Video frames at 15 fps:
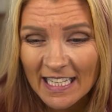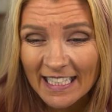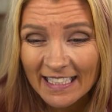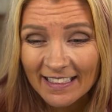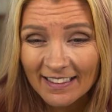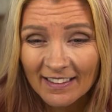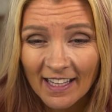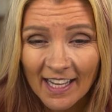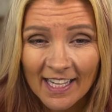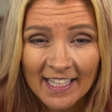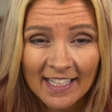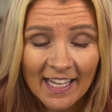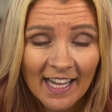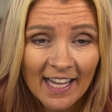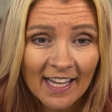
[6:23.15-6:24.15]
like
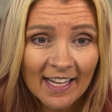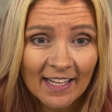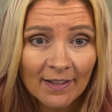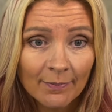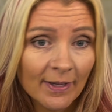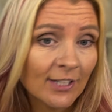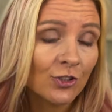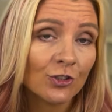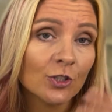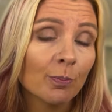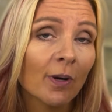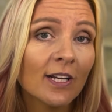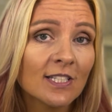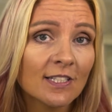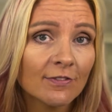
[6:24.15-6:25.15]
a major
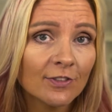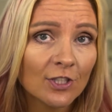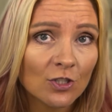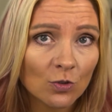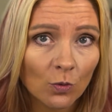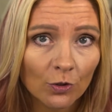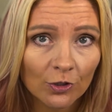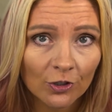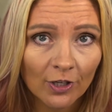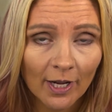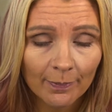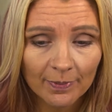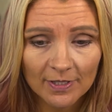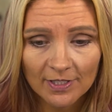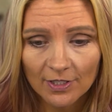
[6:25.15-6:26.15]
depressive disorder
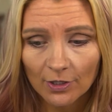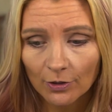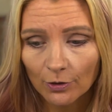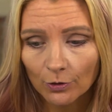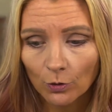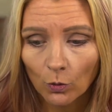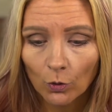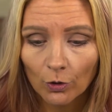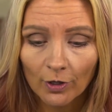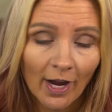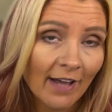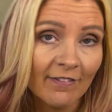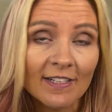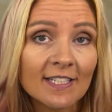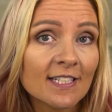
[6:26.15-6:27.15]
episode or
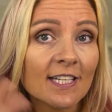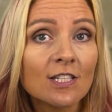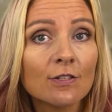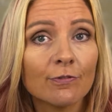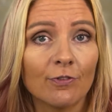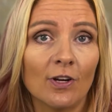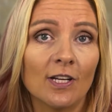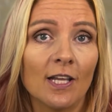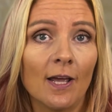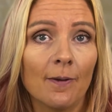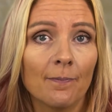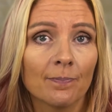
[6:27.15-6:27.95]
having schizophrenia.